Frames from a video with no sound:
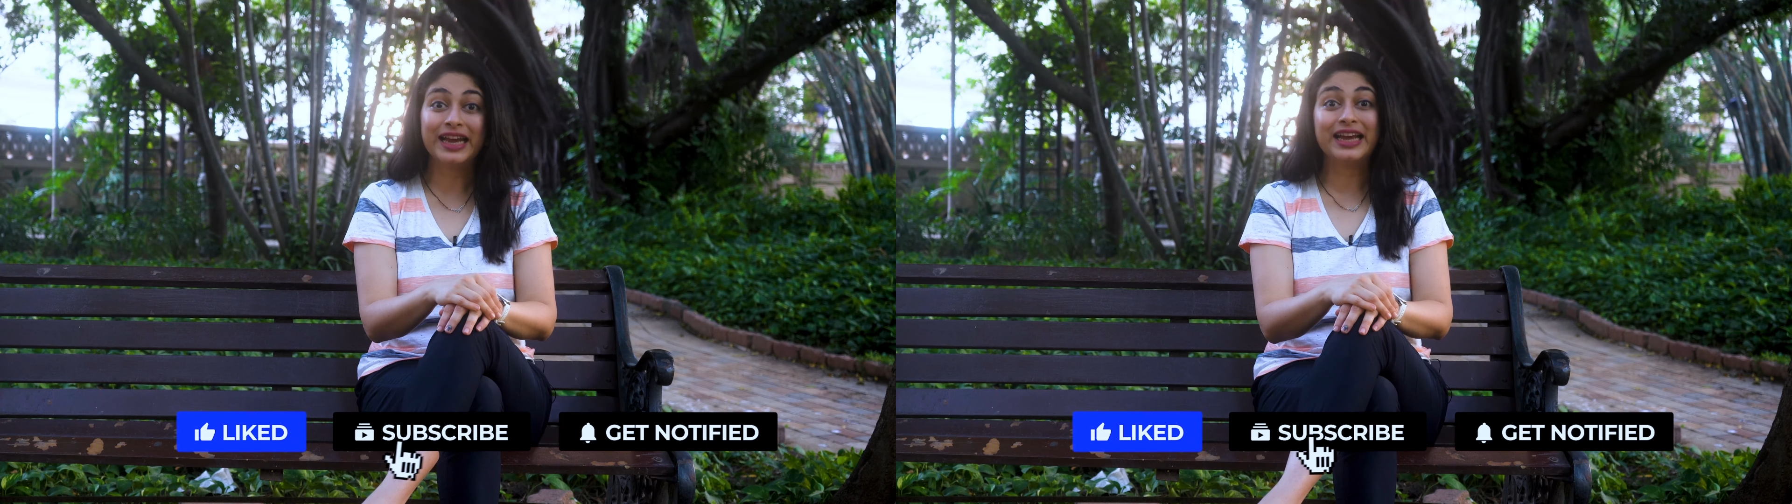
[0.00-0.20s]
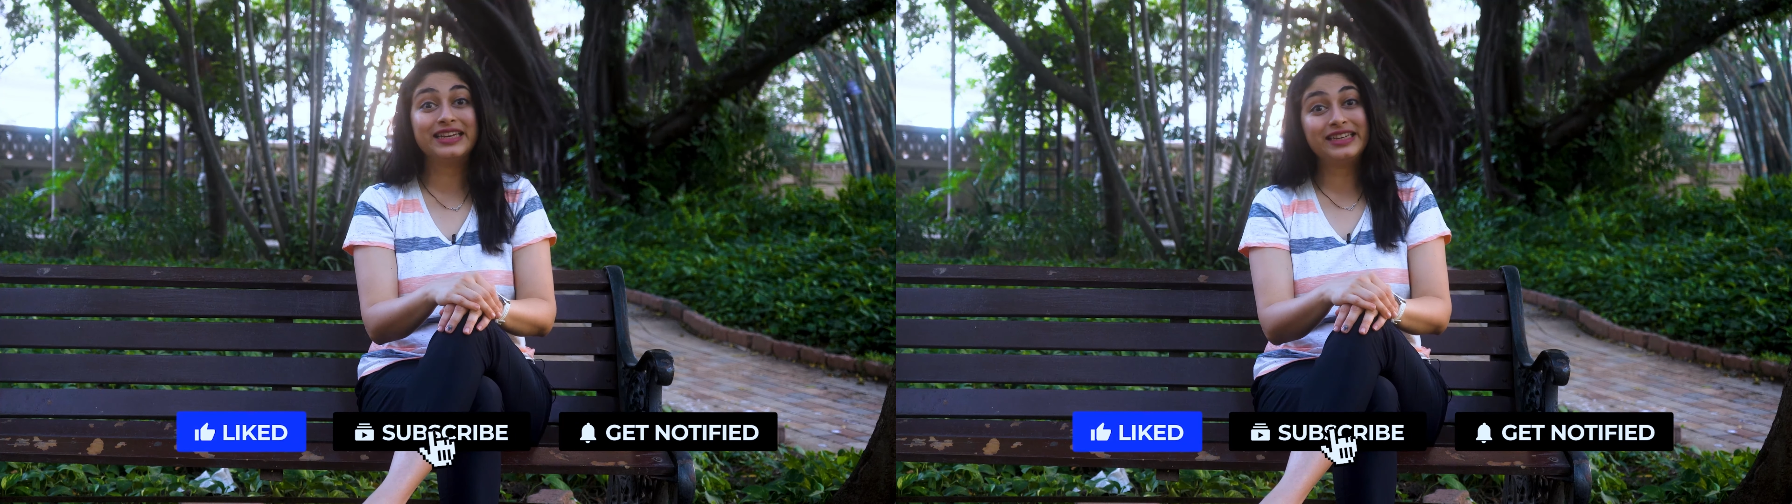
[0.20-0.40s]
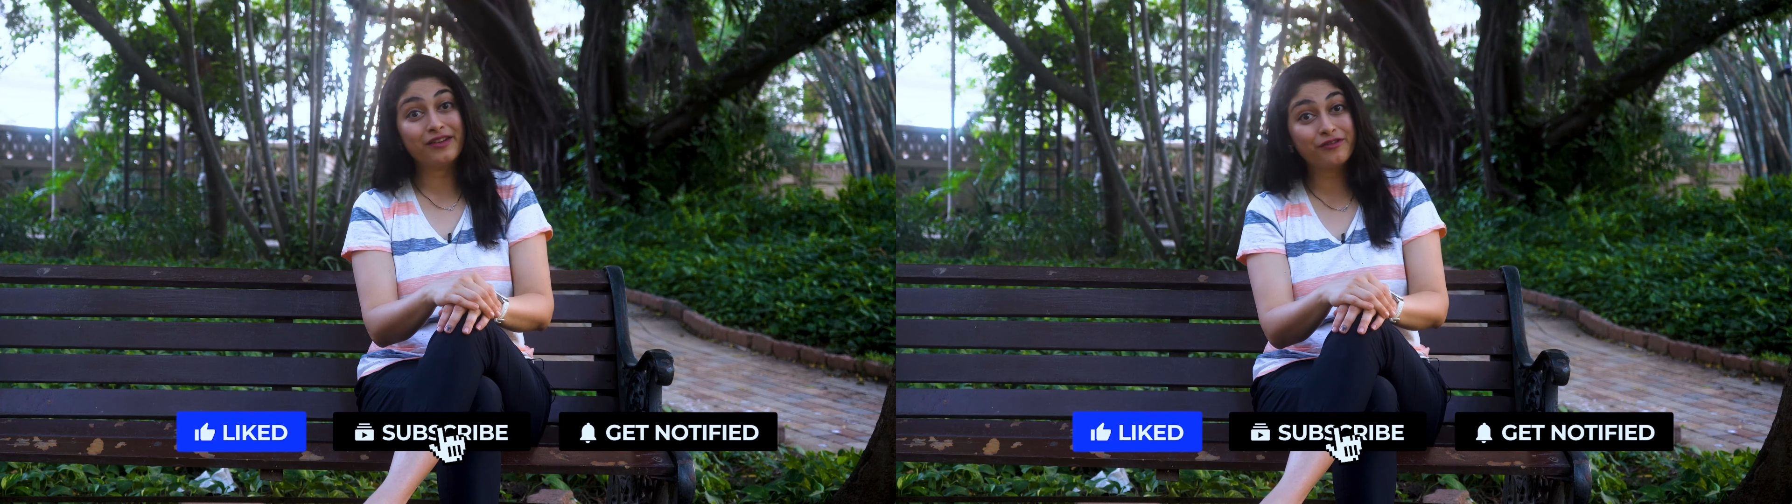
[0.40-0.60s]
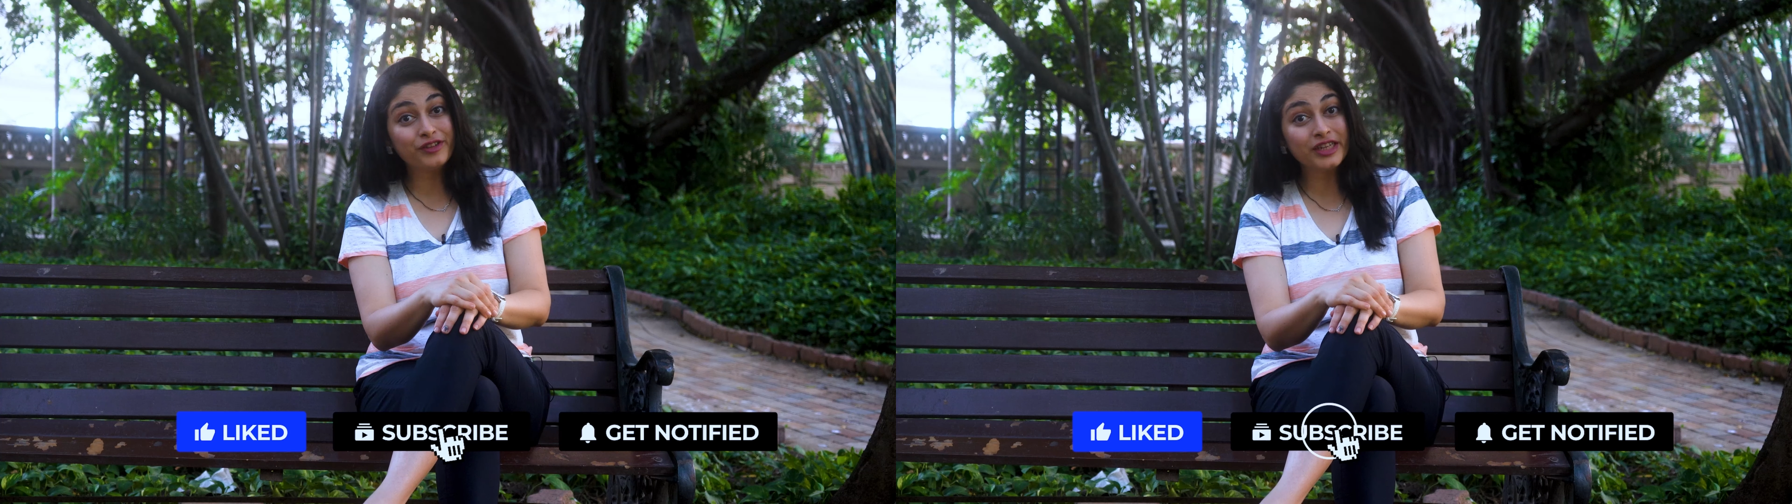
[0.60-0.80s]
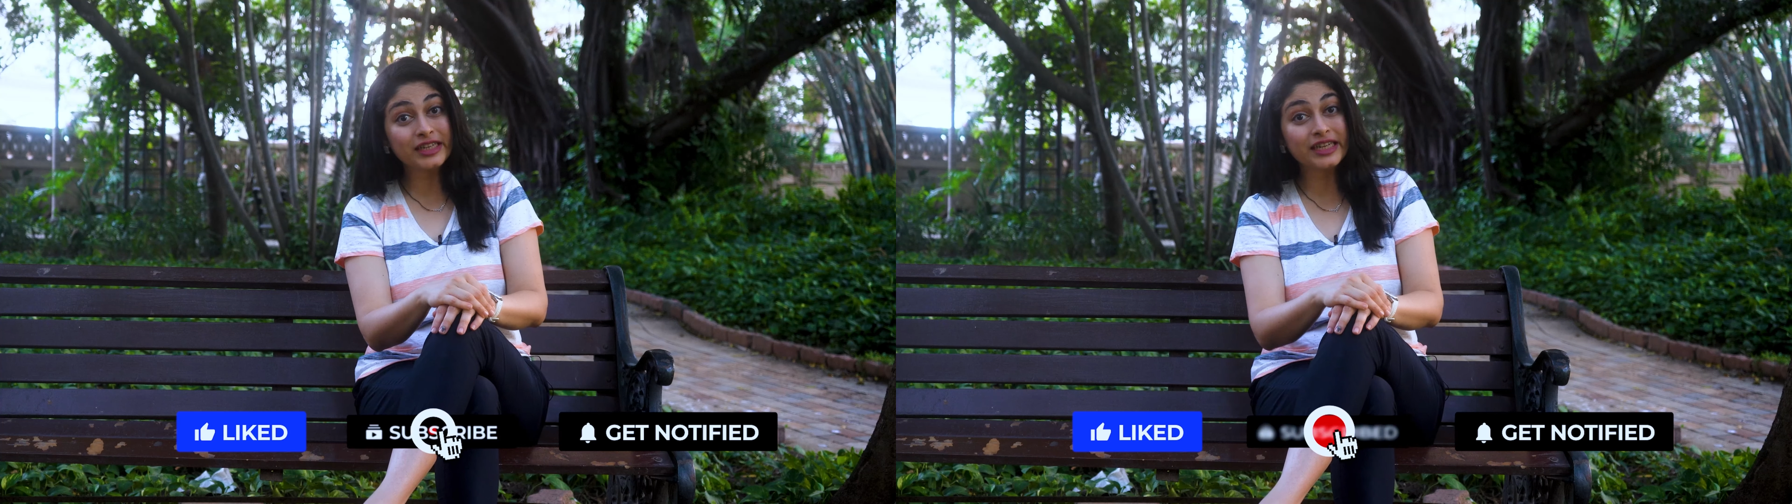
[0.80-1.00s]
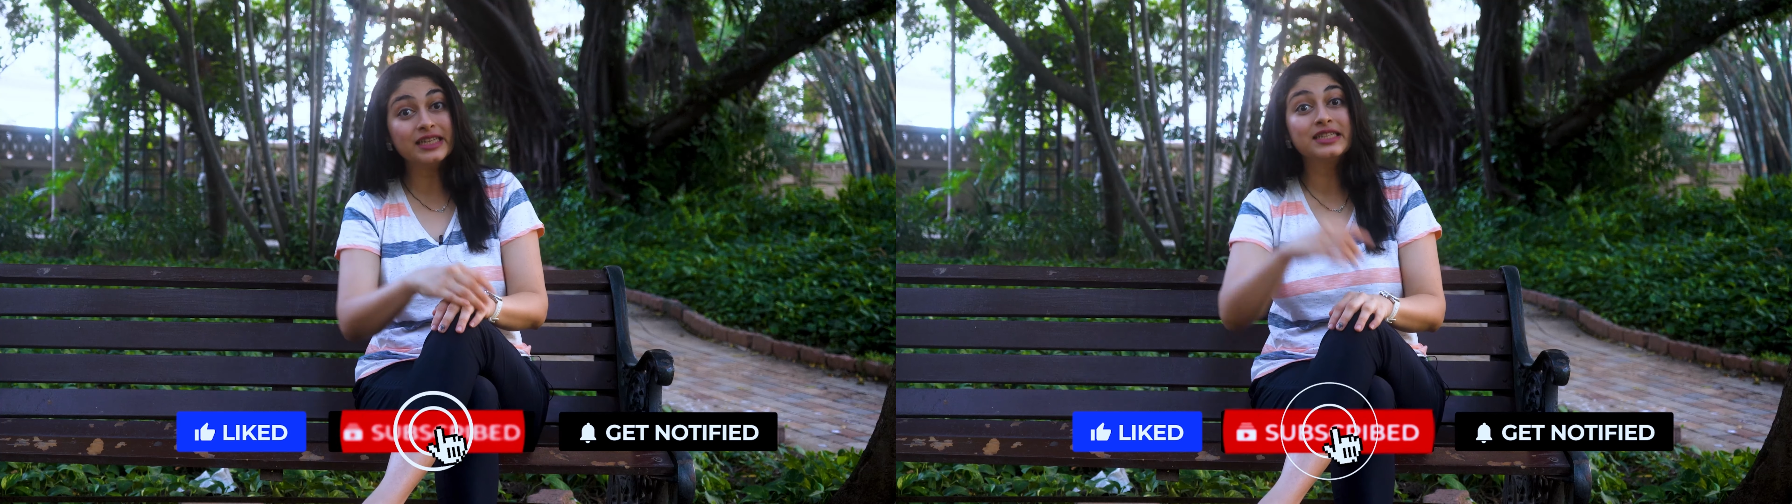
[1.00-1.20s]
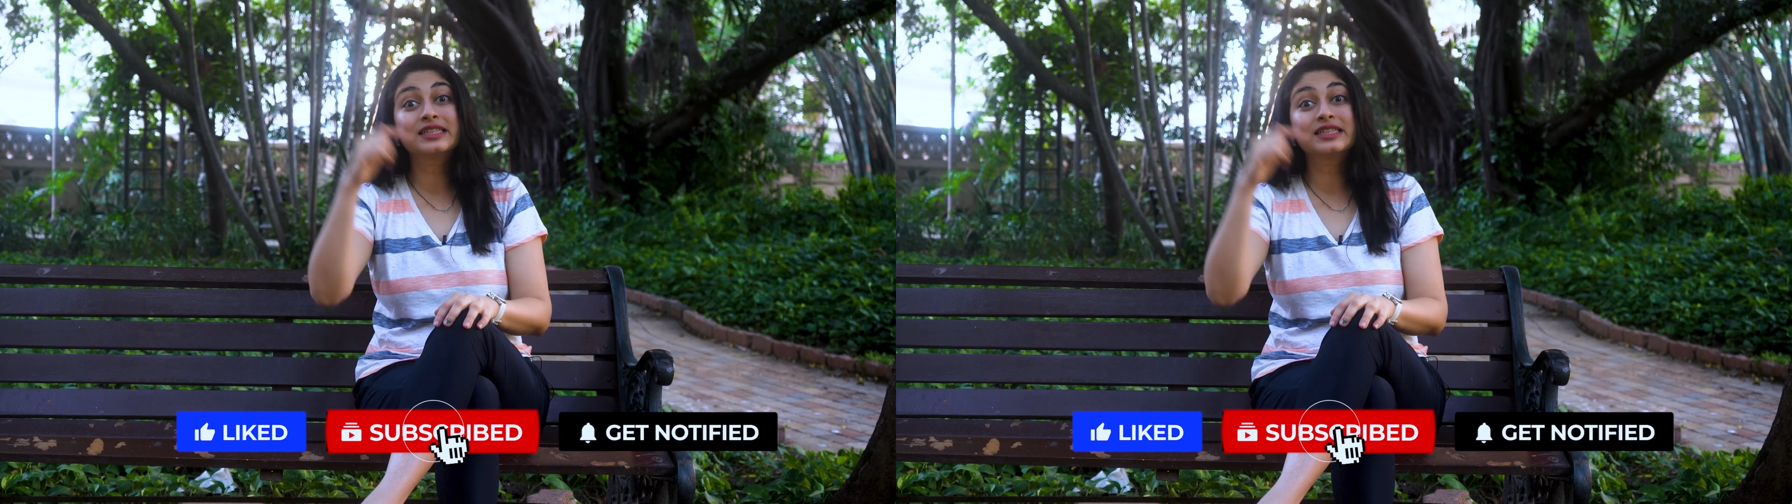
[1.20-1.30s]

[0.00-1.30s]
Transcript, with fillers: And definitely